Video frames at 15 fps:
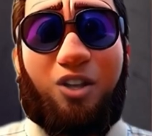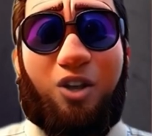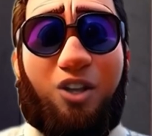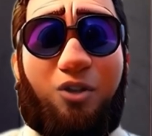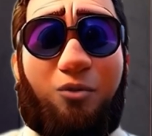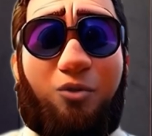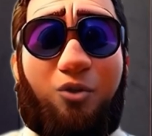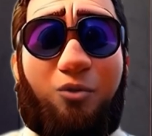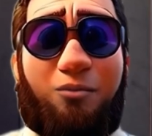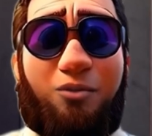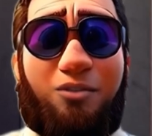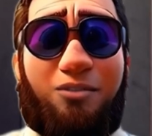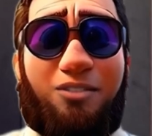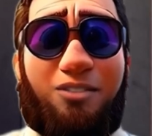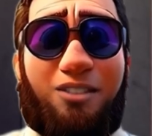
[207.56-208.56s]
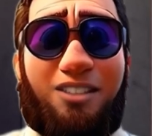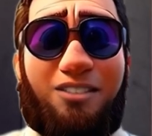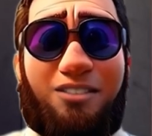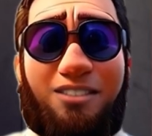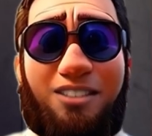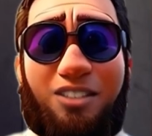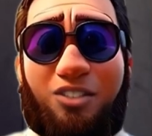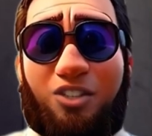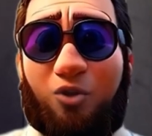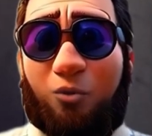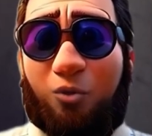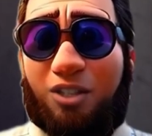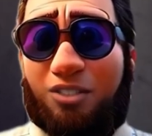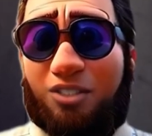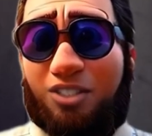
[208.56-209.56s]
If you have a thought to share,
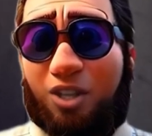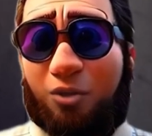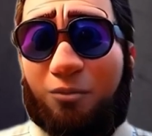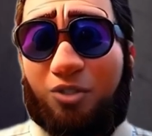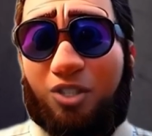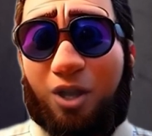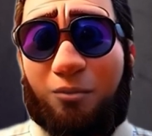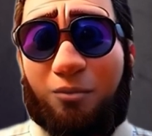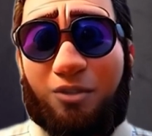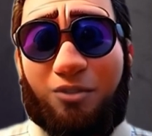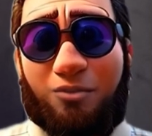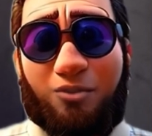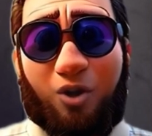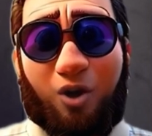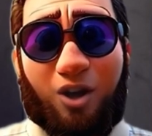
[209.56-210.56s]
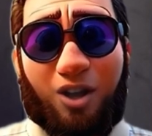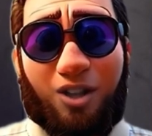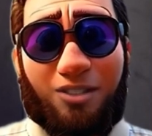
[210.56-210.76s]
then comment below.